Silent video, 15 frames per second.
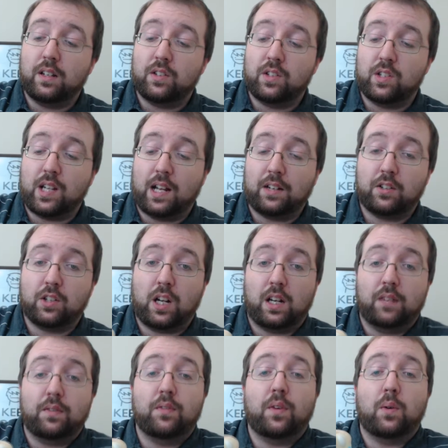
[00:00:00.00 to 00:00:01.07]
is intended to
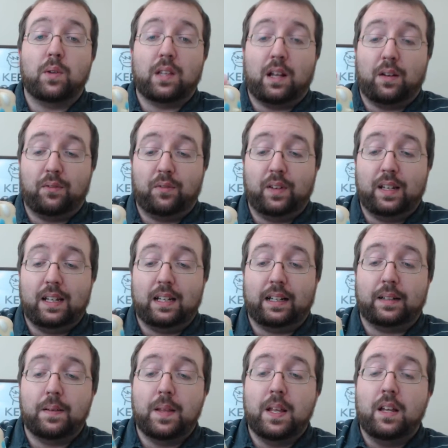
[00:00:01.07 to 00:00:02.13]
kind of evoke that
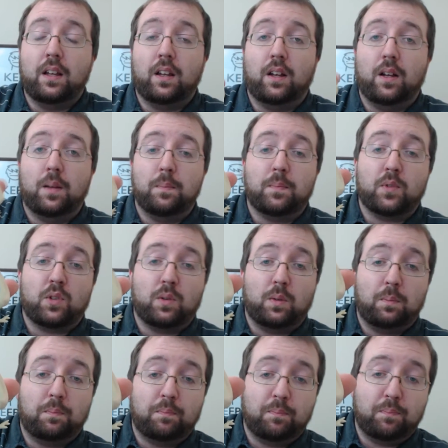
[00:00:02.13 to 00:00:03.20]
feeling. So
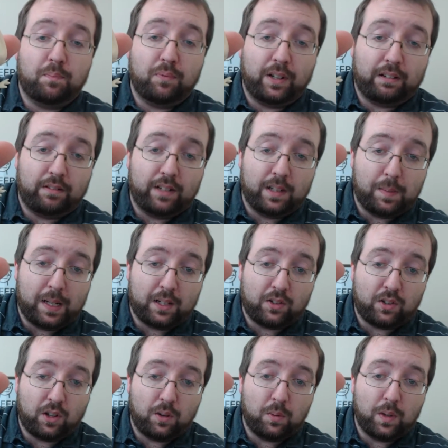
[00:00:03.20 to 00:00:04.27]
I'll bring her in a bit.
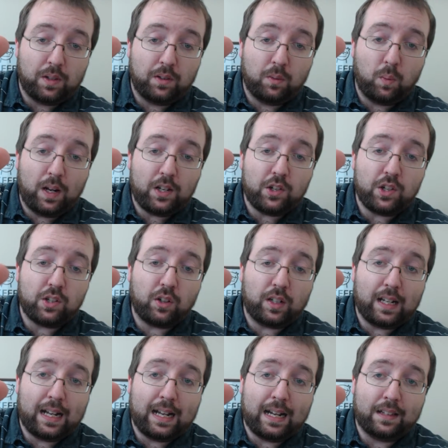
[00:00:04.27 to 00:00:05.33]
So the way she's got
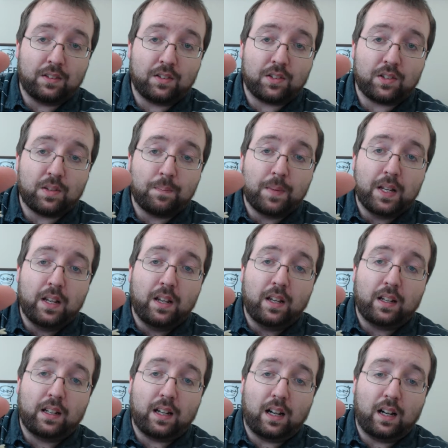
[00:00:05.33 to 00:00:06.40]
her hands
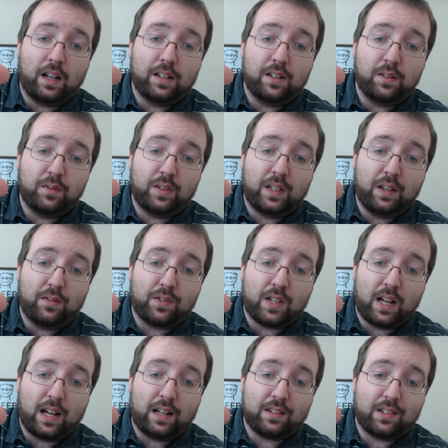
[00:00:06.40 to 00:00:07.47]
kind of gives
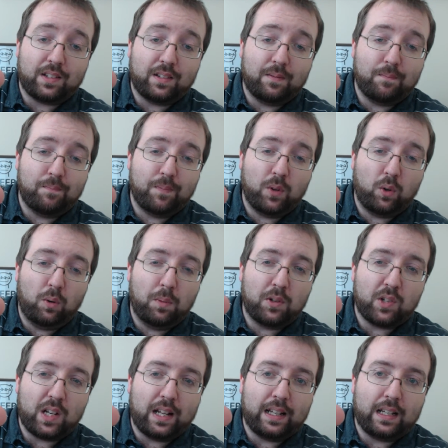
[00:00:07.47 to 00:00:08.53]
that
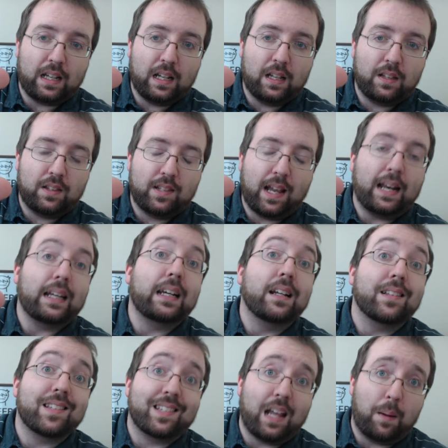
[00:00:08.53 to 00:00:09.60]
almost like
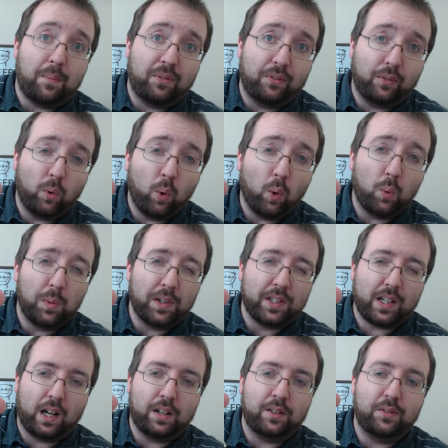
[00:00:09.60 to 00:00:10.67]
delicate step
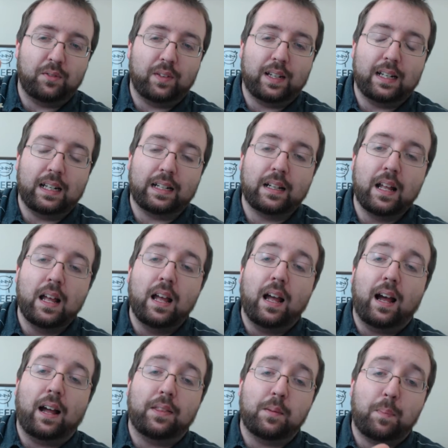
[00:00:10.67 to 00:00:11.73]
forward kind of feeling,
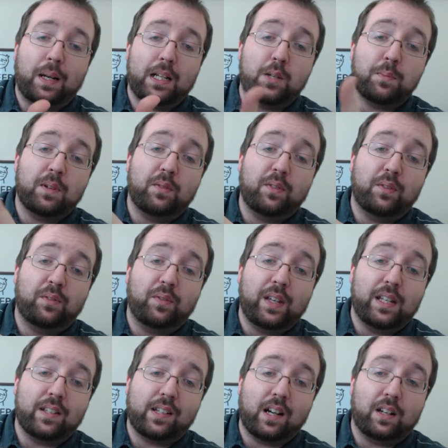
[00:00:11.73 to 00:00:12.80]
and the placement of her
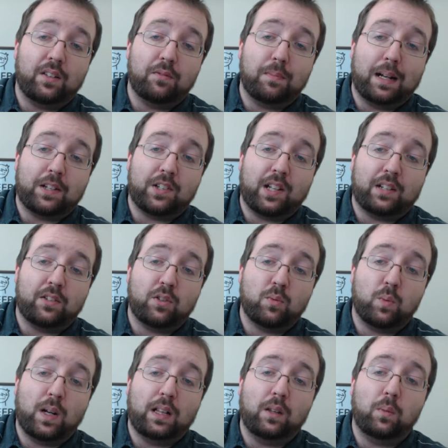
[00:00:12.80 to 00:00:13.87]
feet kind of match that as
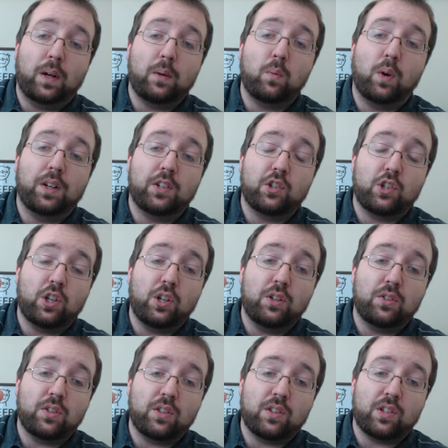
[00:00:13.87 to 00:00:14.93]
well. The way one is
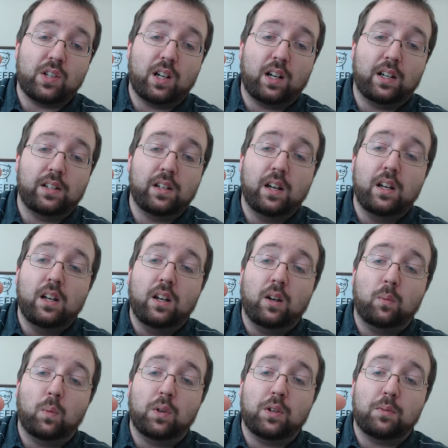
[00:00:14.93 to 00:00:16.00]
turned to the side
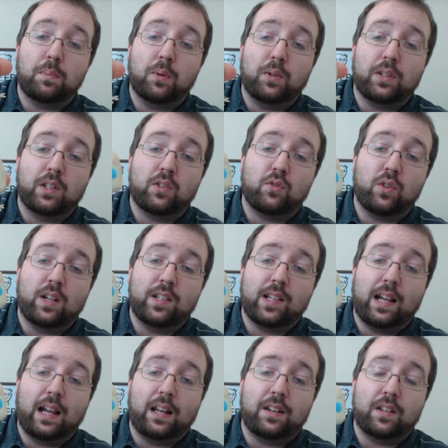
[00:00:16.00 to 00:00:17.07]
and one is pointing straight
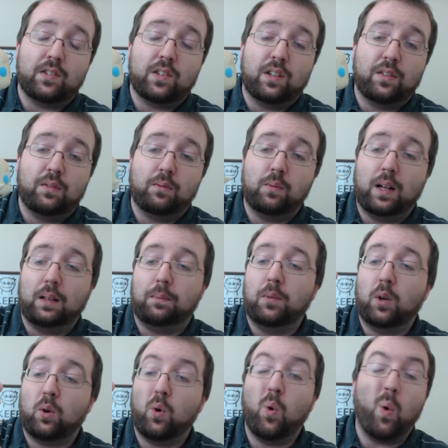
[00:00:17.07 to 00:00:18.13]
ahead, as if, well,
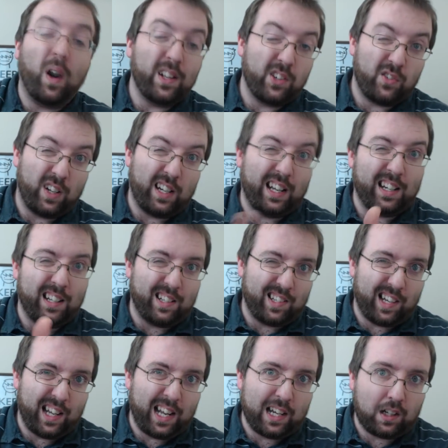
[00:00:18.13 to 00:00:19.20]
not quite straight ahead at a
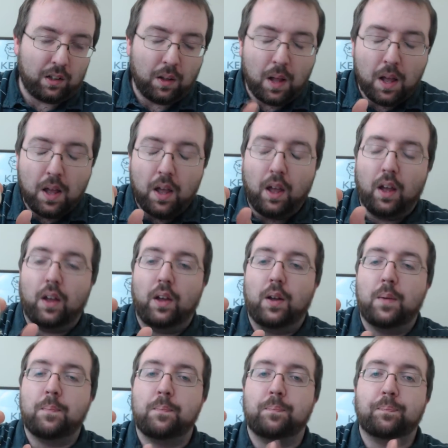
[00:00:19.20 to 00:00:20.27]
slight angle,
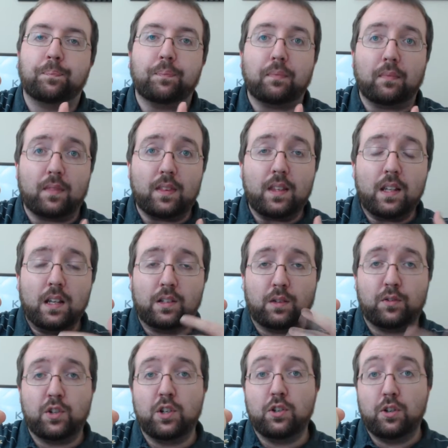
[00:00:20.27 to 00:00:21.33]
as
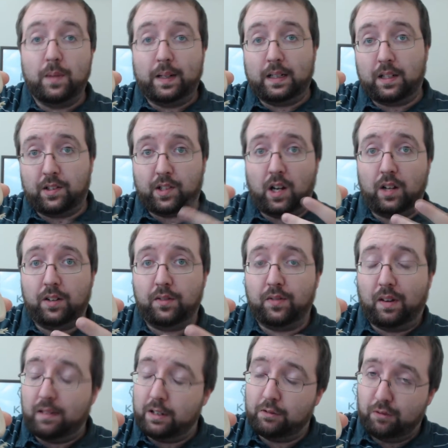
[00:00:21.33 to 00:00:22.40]
if she's doing this kind of
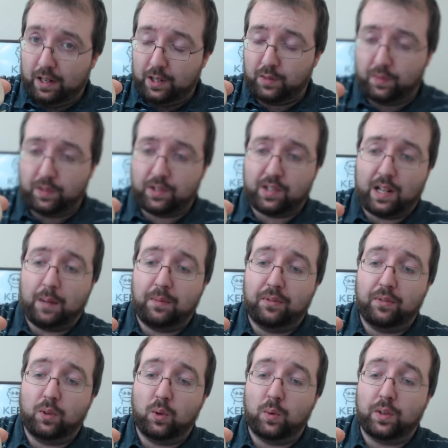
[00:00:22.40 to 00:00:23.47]
very graceful step
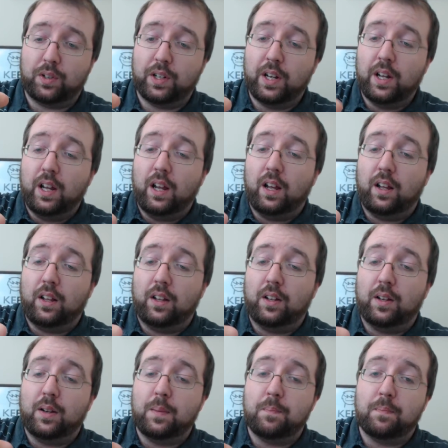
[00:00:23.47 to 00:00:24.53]
forward.
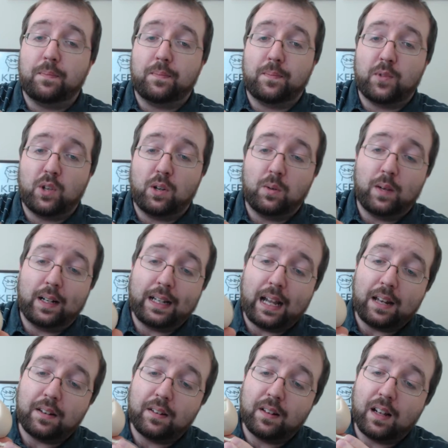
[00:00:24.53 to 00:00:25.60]
So
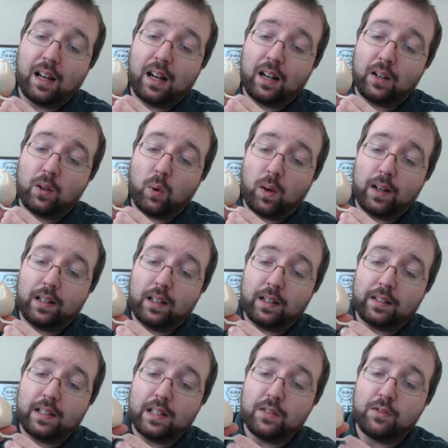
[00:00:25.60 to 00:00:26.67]
again, I quite
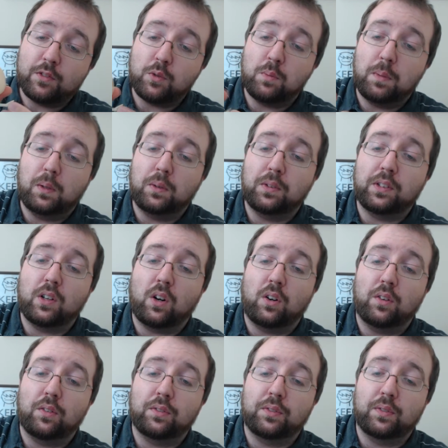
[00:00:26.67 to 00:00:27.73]
like the individual moulding
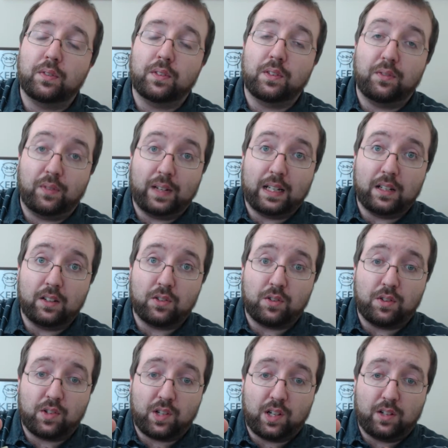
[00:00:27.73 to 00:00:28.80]
of the fingers
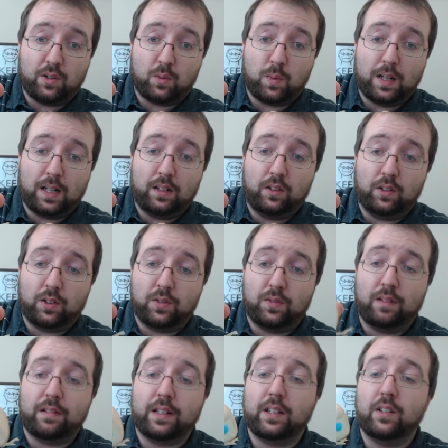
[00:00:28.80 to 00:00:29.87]
on the side as well. Looks
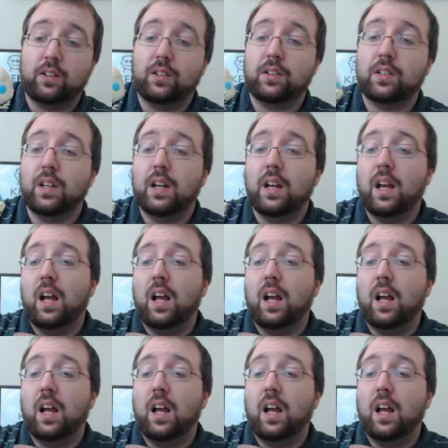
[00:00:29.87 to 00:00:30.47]
very good.